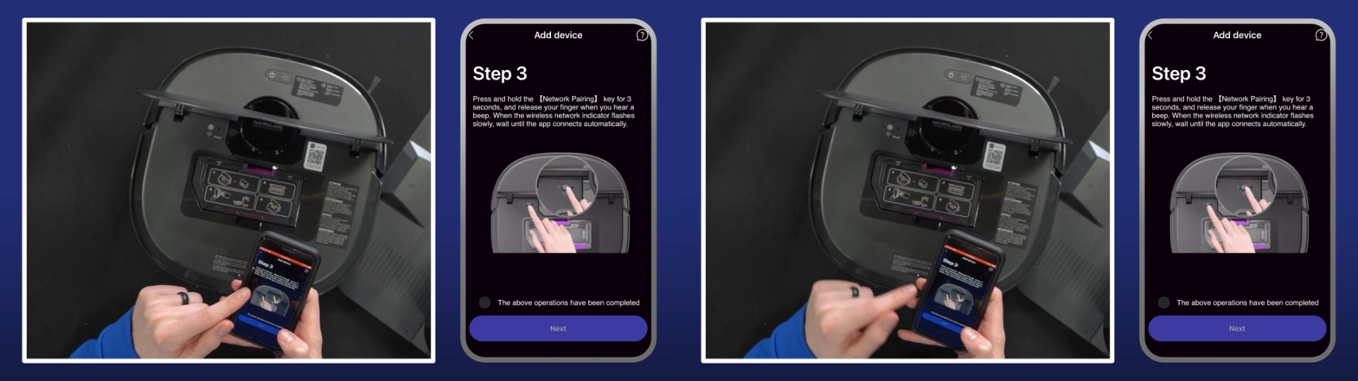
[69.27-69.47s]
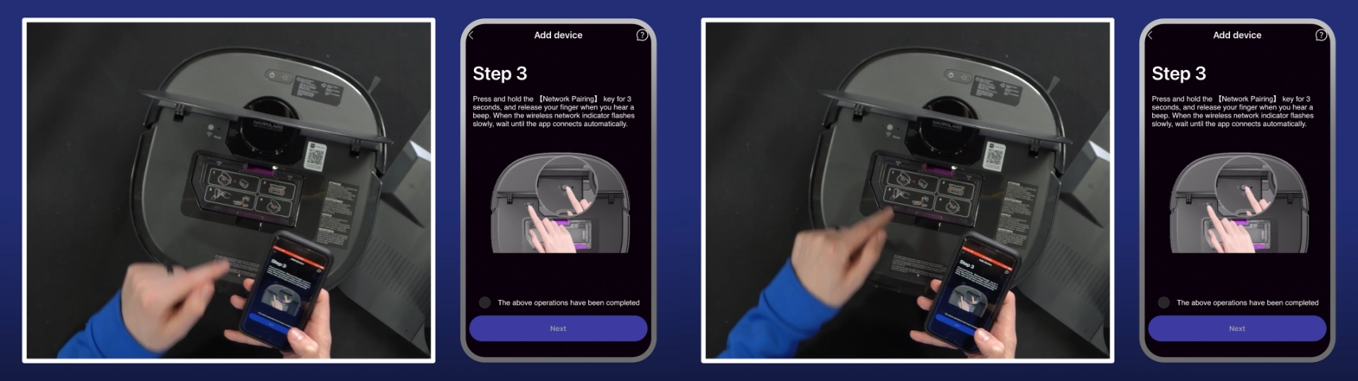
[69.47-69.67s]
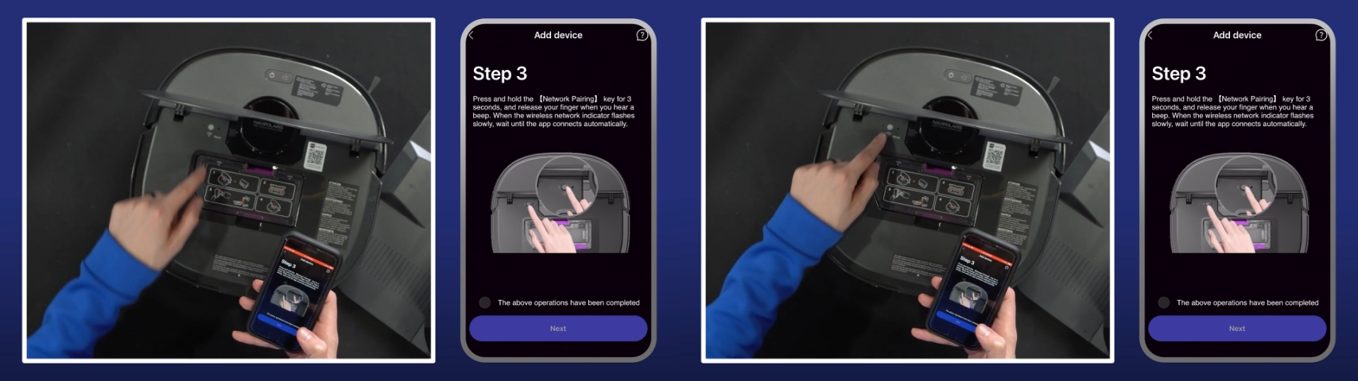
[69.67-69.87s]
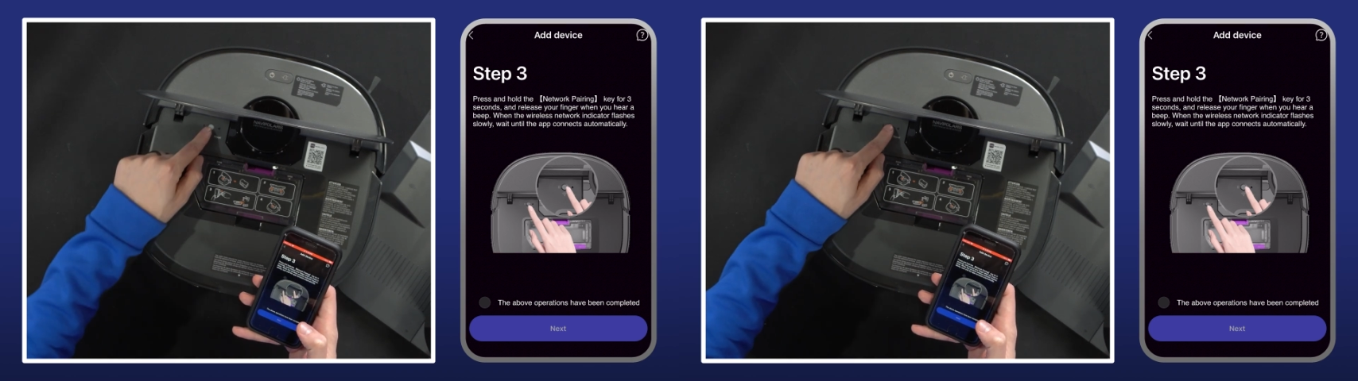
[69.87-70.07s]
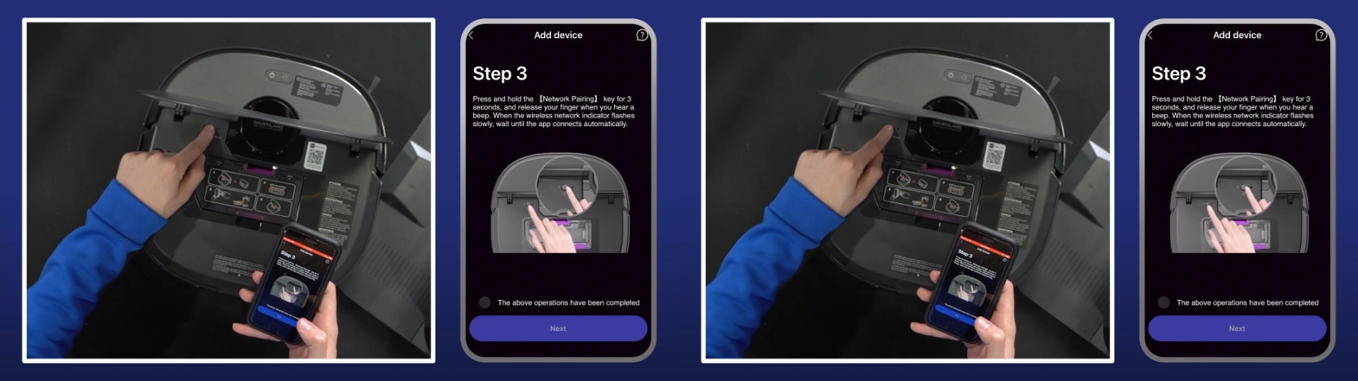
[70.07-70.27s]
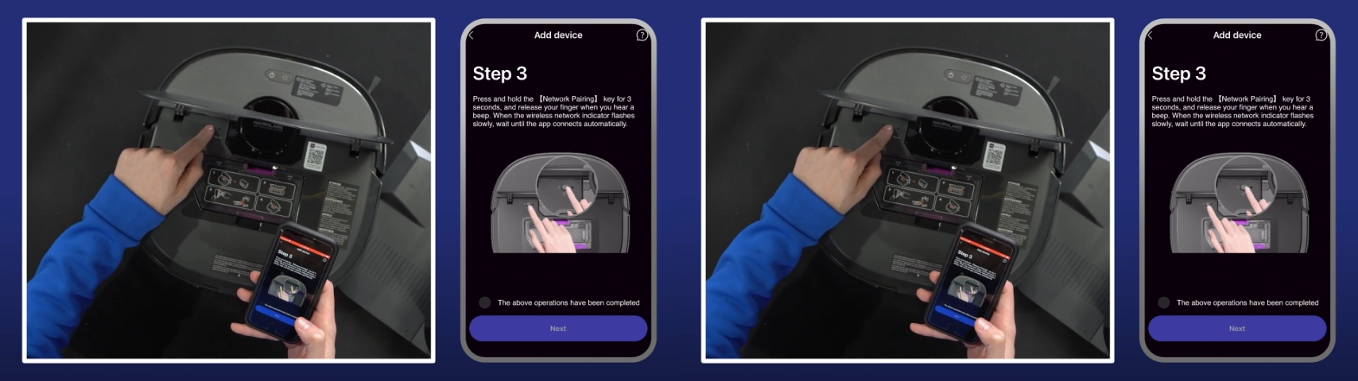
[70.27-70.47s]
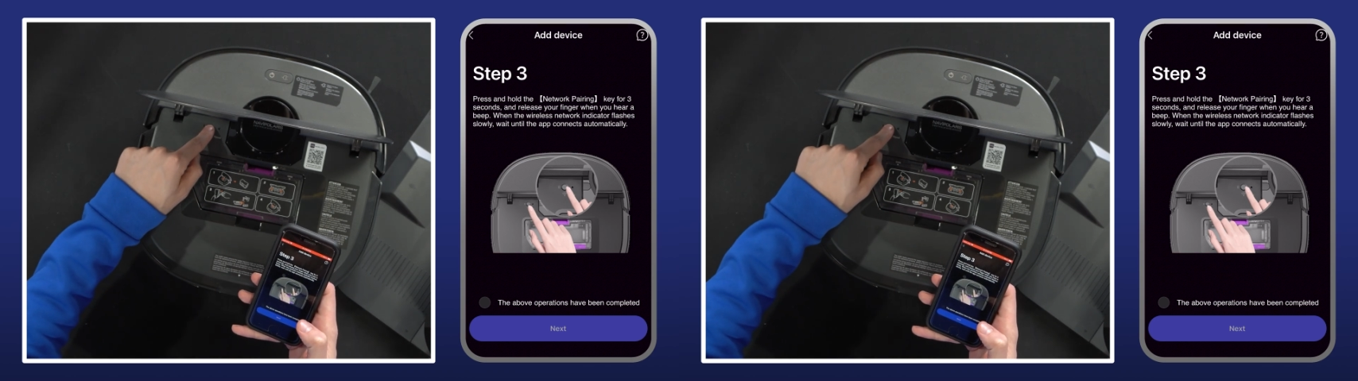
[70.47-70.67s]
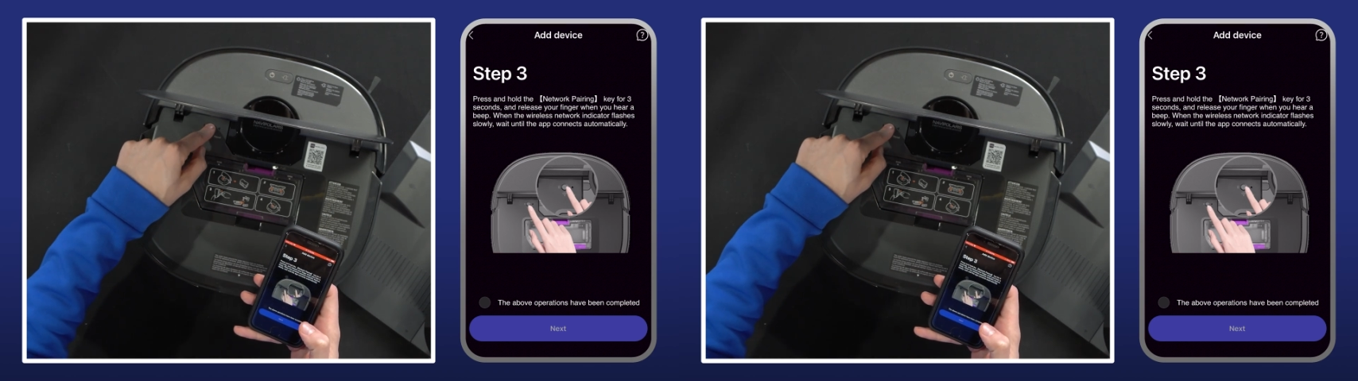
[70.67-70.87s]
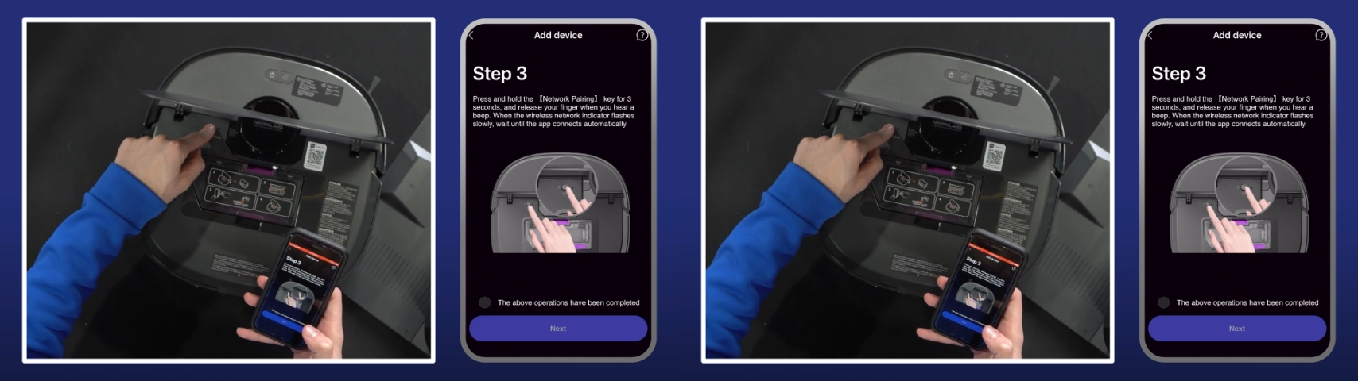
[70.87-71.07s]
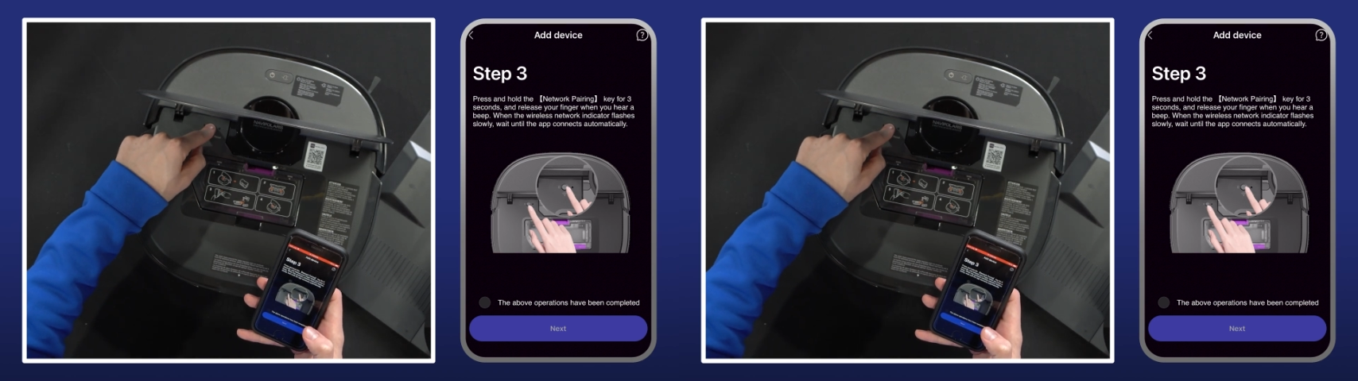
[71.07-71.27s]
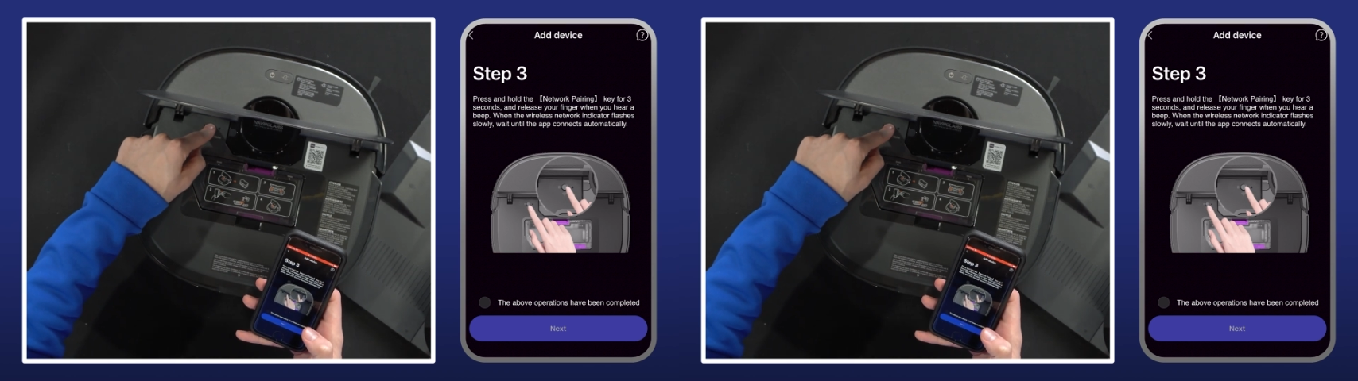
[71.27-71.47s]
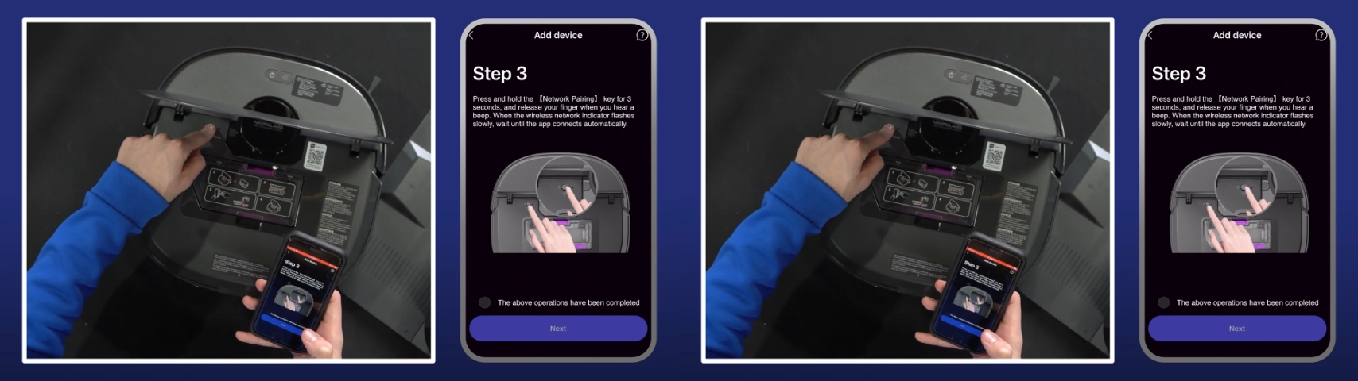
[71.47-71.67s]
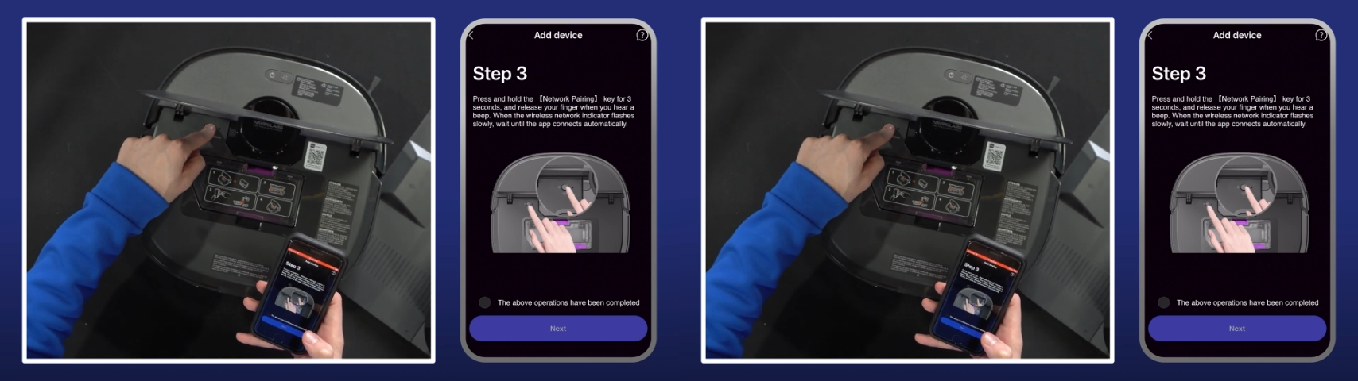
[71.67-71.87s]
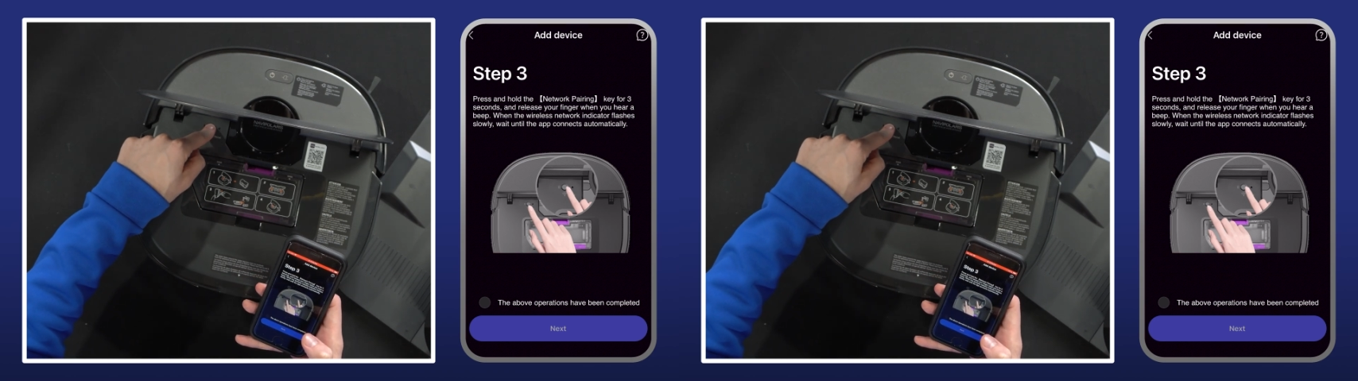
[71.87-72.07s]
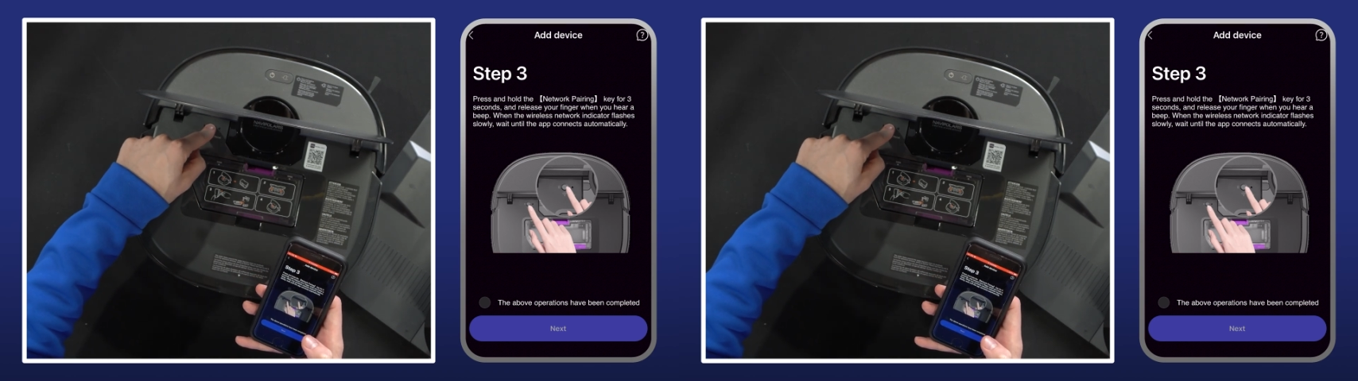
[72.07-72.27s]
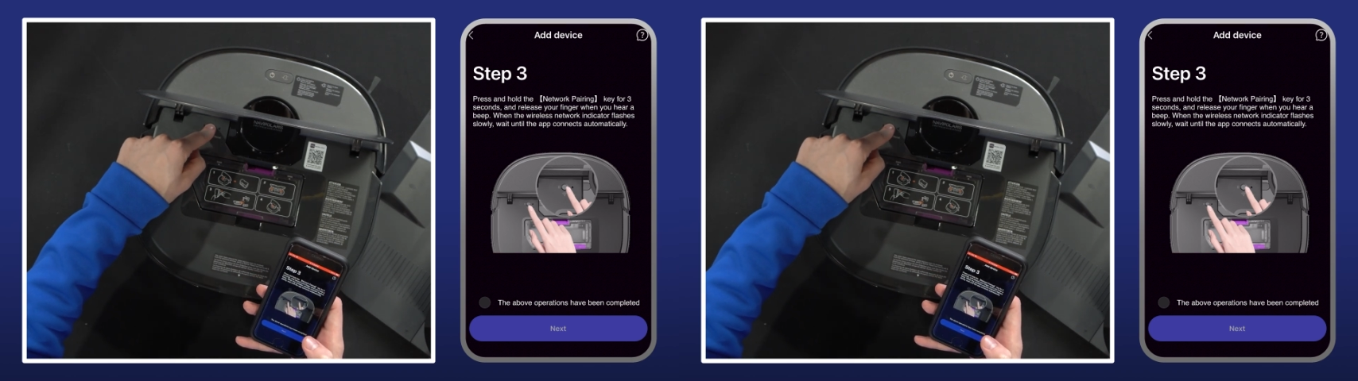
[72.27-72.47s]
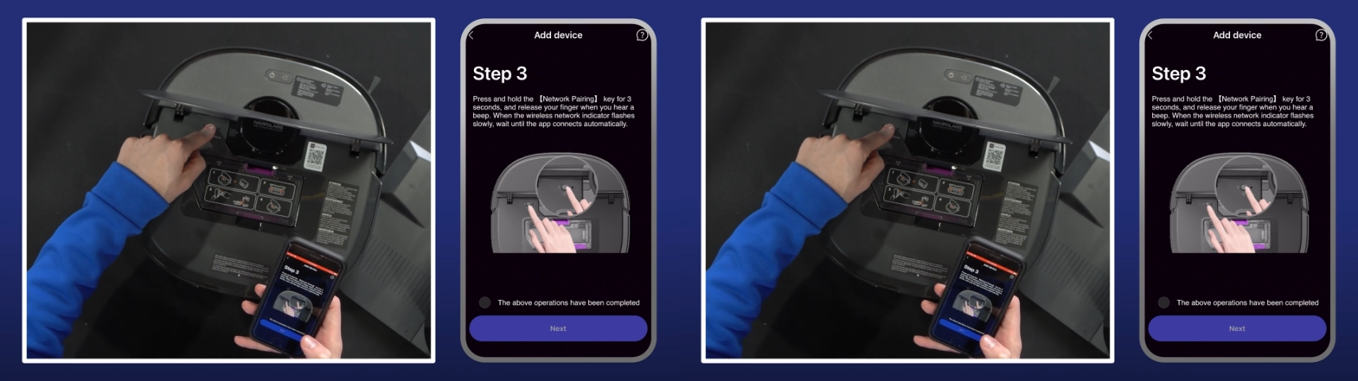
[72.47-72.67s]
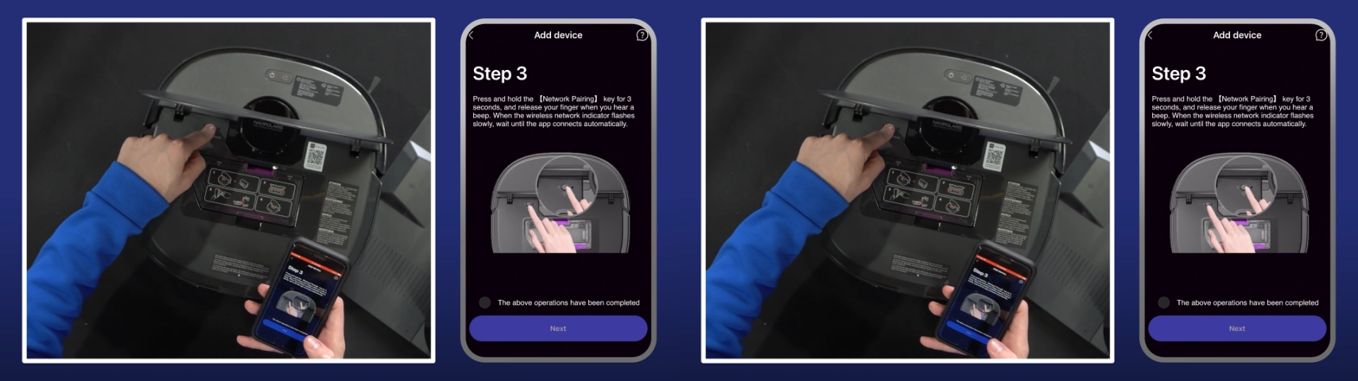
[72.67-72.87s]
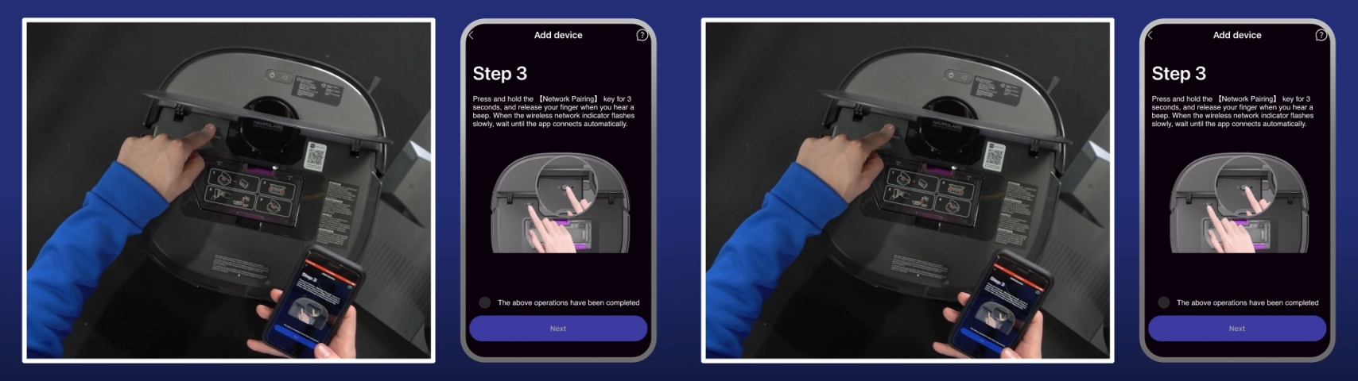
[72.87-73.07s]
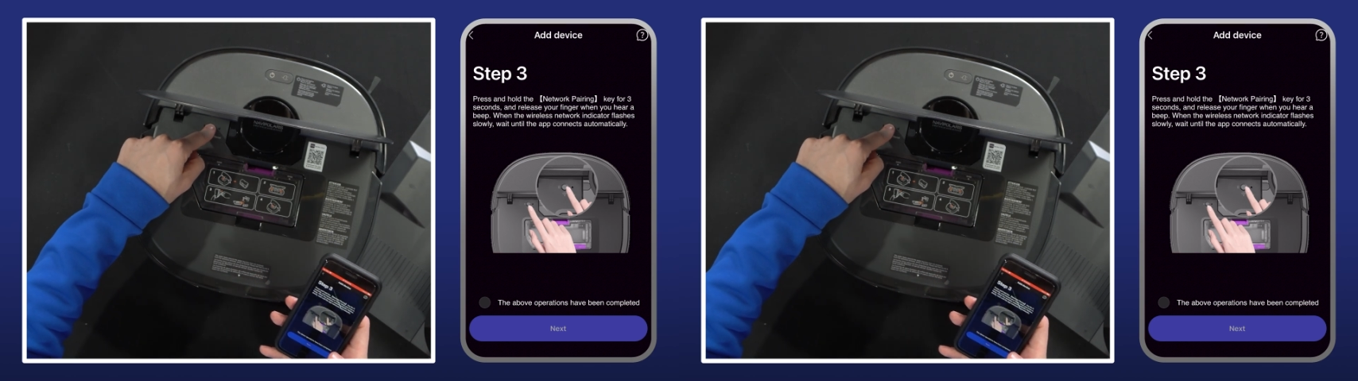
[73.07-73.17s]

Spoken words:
[unreadable: no face in view]